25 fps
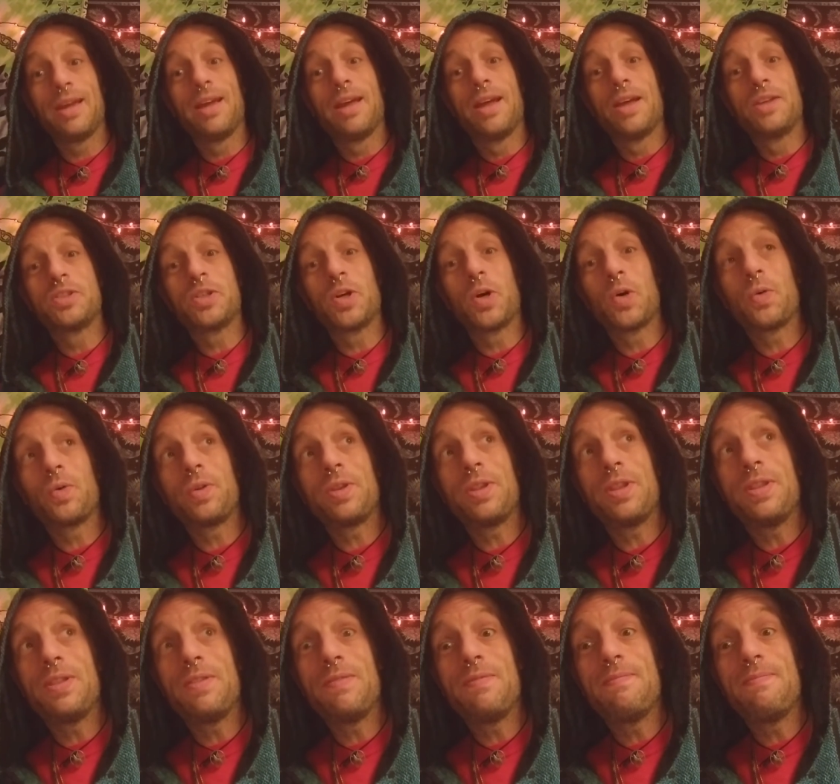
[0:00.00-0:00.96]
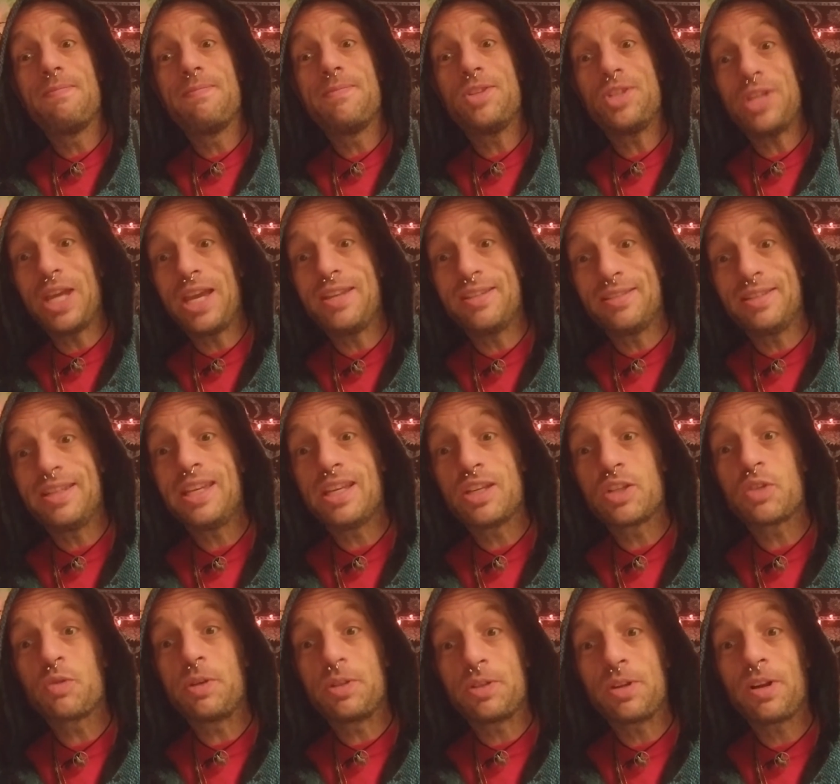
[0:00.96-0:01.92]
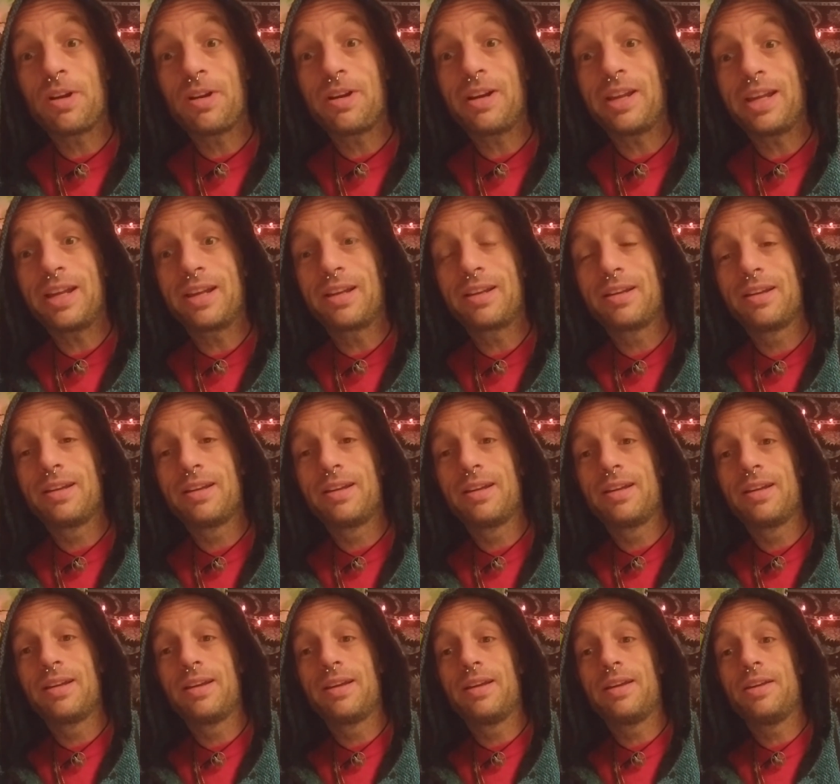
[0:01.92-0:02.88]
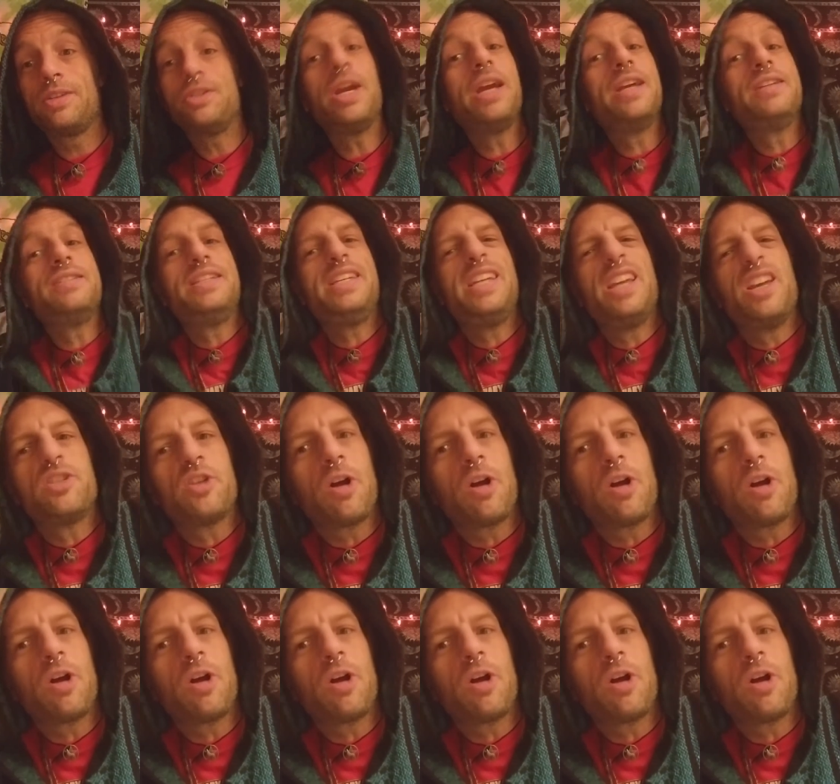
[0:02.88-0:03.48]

So JC is returning. JC has